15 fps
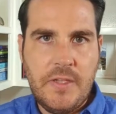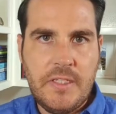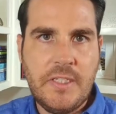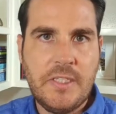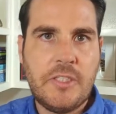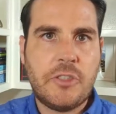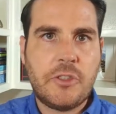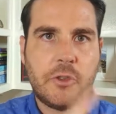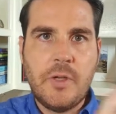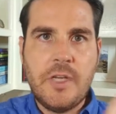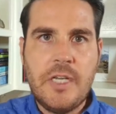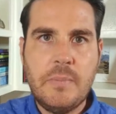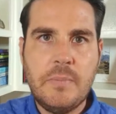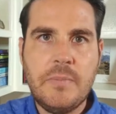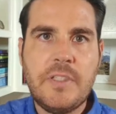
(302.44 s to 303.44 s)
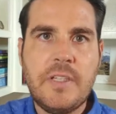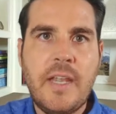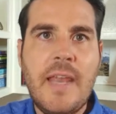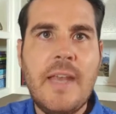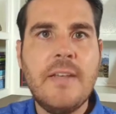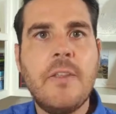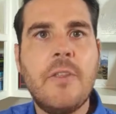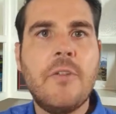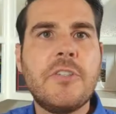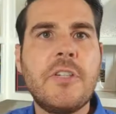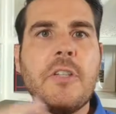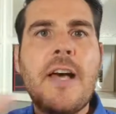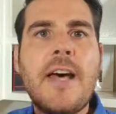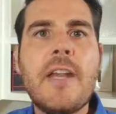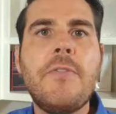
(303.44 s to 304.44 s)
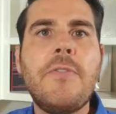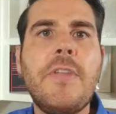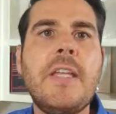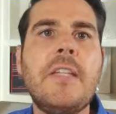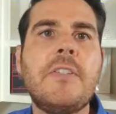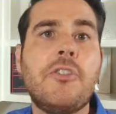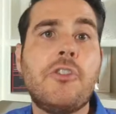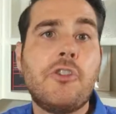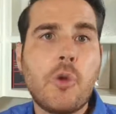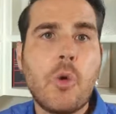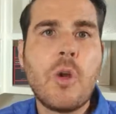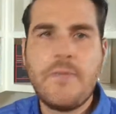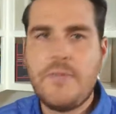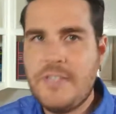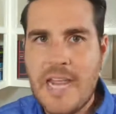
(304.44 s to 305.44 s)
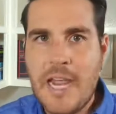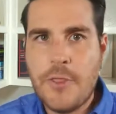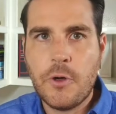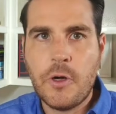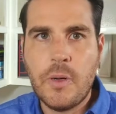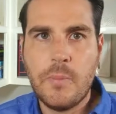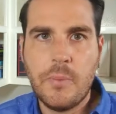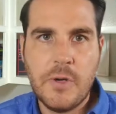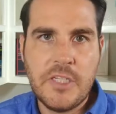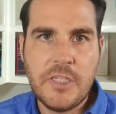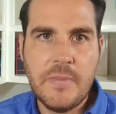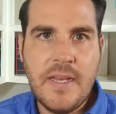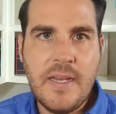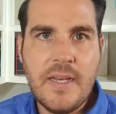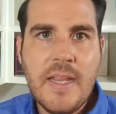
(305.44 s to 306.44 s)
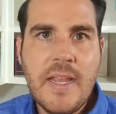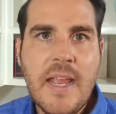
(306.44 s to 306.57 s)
these extremes, and there's a lot of things short of death or imprisonment